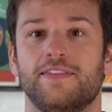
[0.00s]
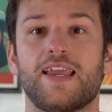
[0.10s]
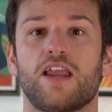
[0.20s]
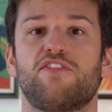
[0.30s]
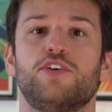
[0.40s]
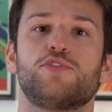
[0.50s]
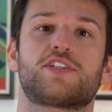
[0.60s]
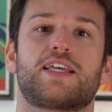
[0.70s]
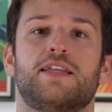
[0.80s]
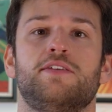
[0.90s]
Data
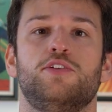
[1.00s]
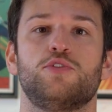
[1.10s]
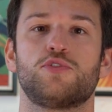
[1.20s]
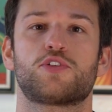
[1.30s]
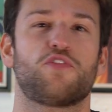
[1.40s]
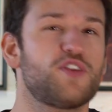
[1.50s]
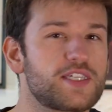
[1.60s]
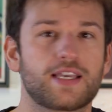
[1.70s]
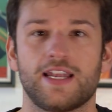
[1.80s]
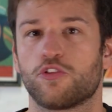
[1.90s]
views can use
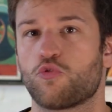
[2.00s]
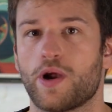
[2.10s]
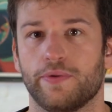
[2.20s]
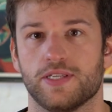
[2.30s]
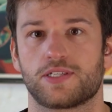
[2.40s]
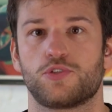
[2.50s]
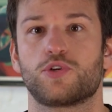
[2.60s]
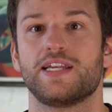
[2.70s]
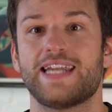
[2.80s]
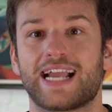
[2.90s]
sophisticated queries
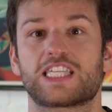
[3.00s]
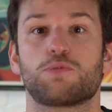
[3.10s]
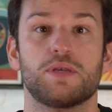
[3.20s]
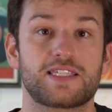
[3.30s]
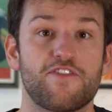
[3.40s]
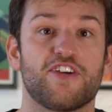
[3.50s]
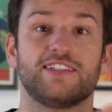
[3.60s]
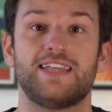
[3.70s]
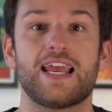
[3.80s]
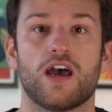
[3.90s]
to connect
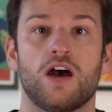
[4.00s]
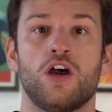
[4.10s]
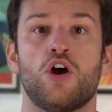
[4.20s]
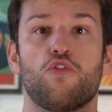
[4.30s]
specific data